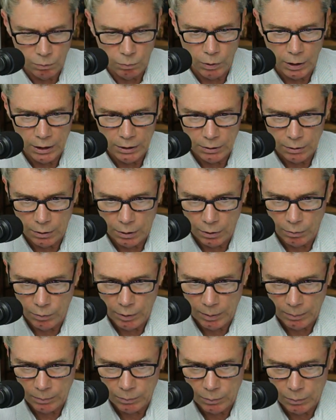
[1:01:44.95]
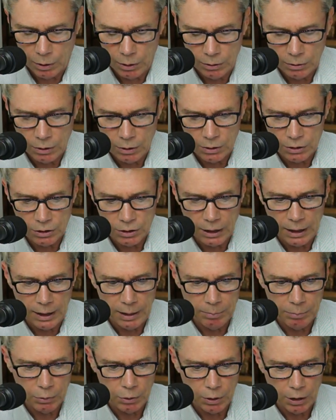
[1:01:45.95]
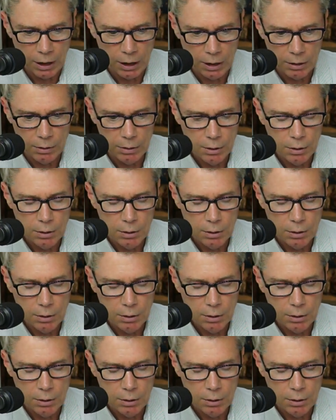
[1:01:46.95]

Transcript: wind it all the way up onto the stop or not,